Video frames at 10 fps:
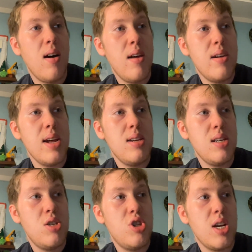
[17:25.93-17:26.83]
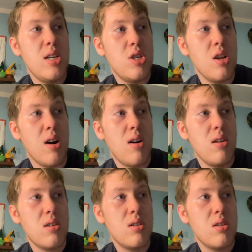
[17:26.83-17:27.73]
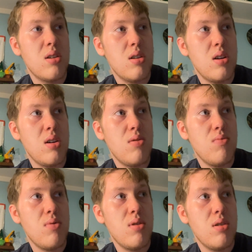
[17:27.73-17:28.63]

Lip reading: They did change a lot. No,